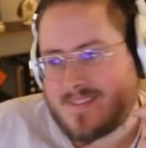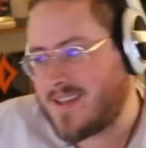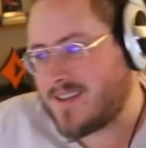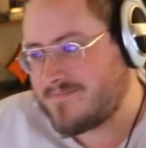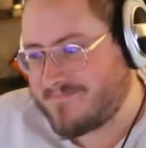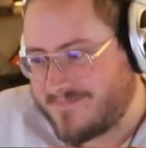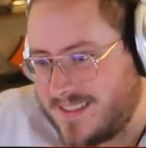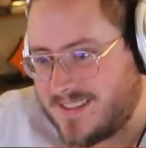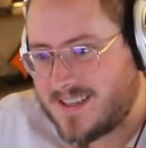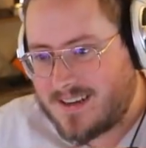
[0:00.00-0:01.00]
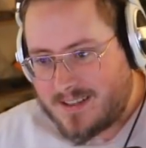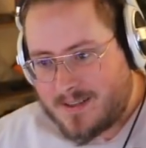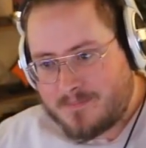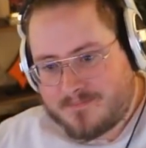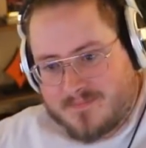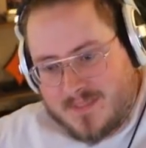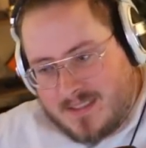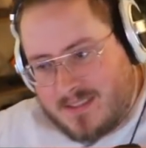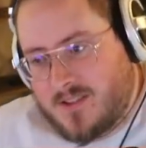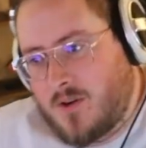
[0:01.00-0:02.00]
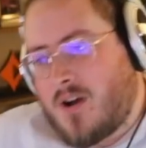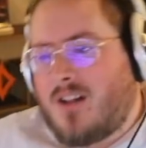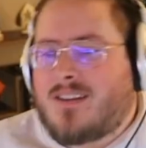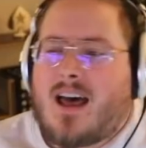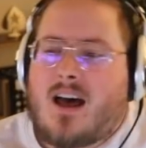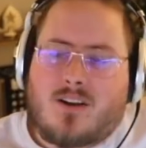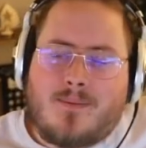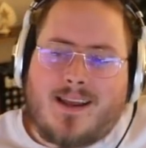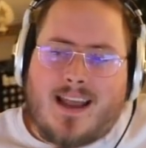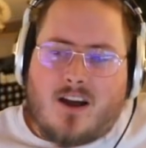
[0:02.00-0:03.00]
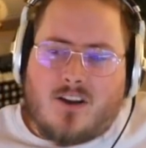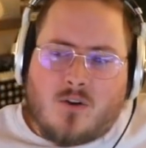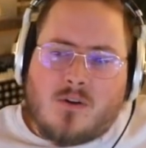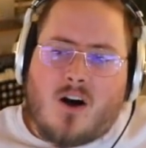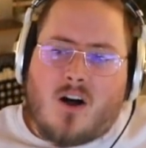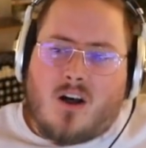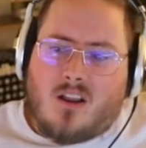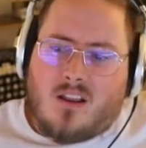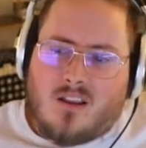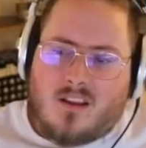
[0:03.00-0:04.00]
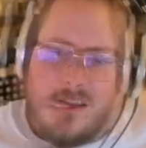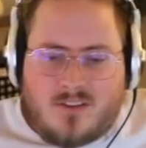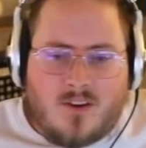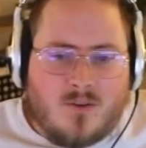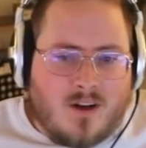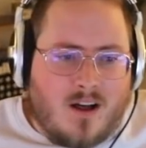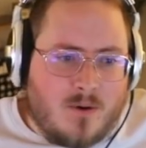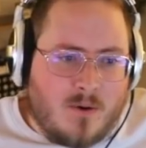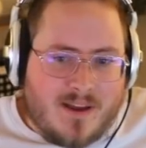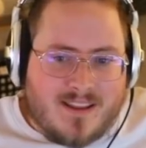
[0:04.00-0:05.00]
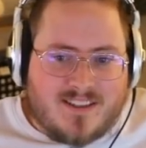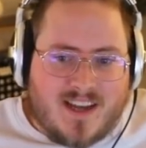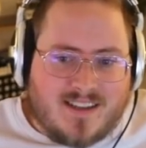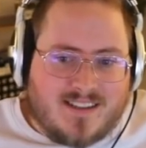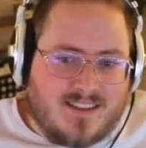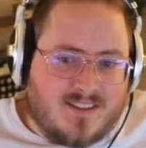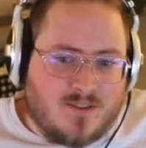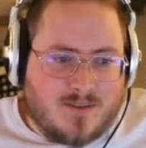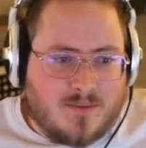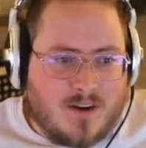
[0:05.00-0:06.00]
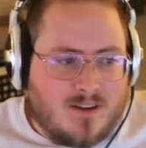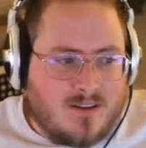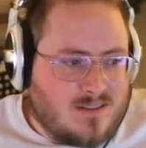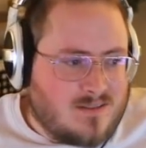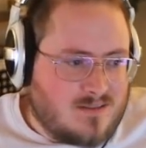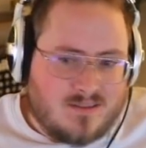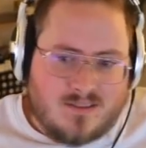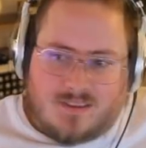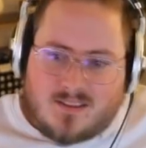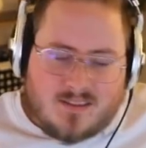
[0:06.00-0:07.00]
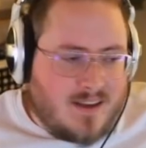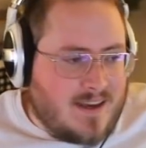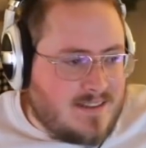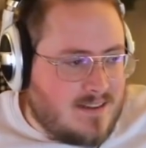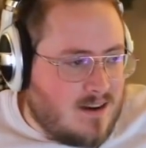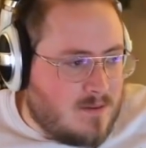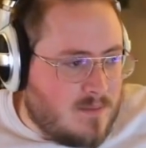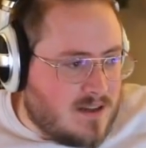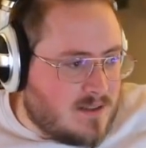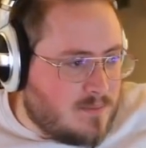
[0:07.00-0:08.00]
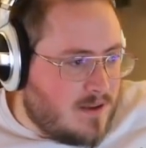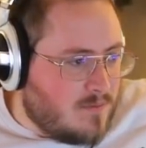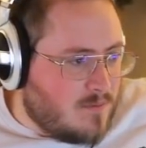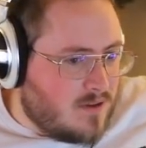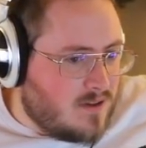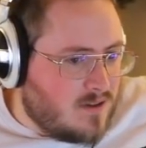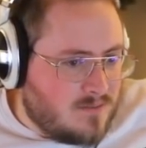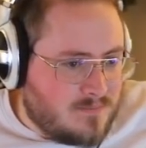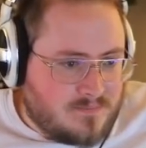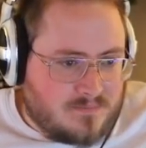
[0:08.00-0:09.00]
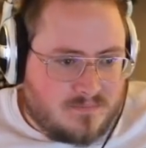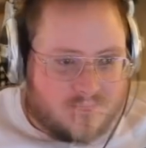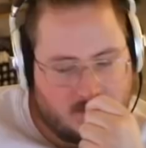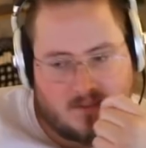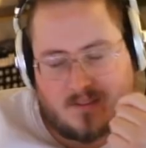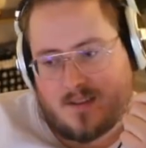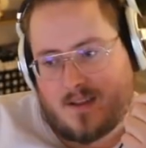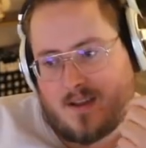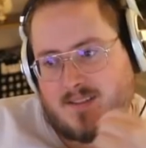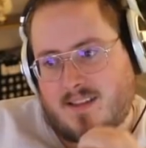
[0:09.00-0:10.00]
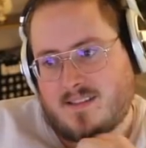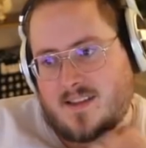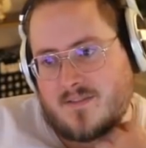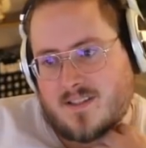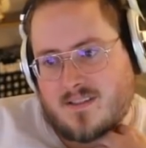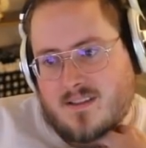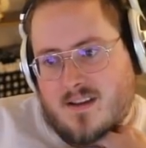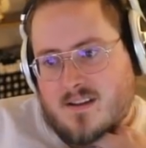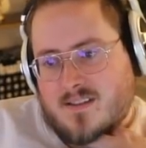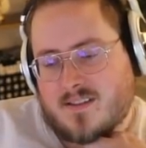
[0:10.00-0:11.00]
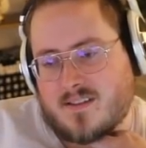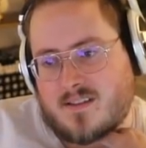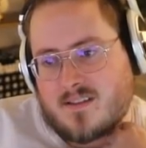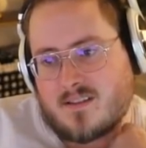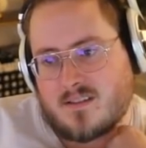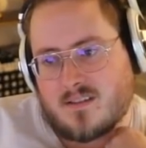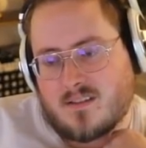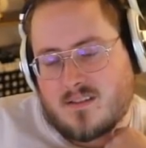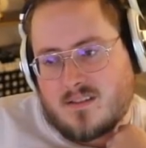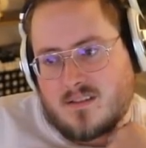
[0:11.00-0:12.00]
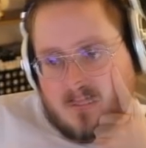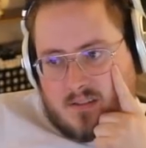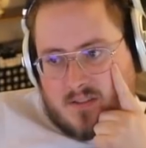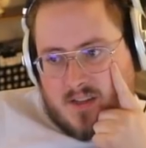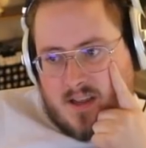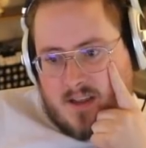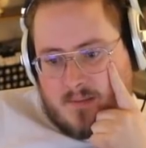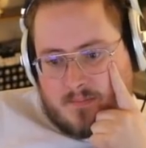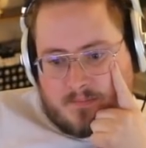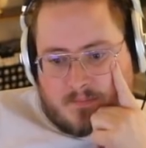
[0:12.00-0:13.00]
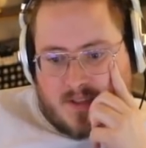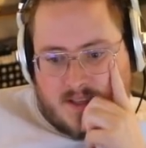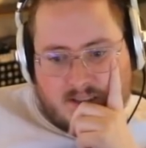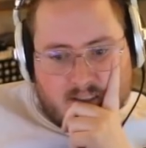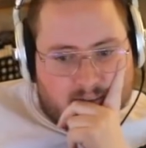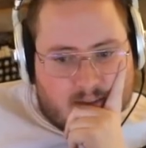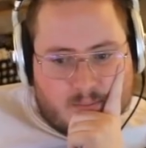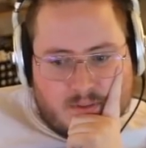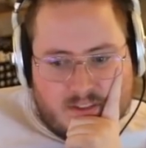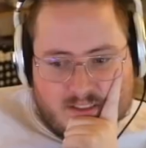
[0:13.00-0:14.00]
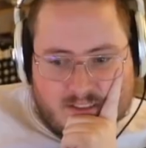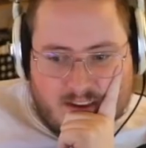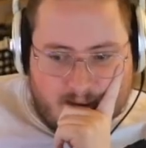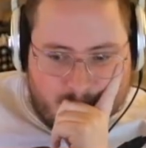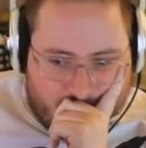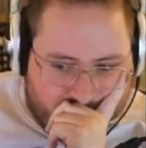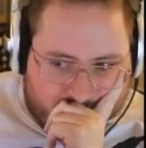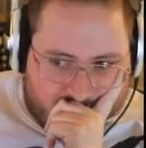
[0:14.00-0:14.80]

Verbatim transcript: Yeah, it's kind of lame. No call now. Come on now. No call. No call when we got the jack ten suited, bro. So eighteen hundred bucks to play for here. Uh, ten seven sucks here. Jam, please. Please, jam.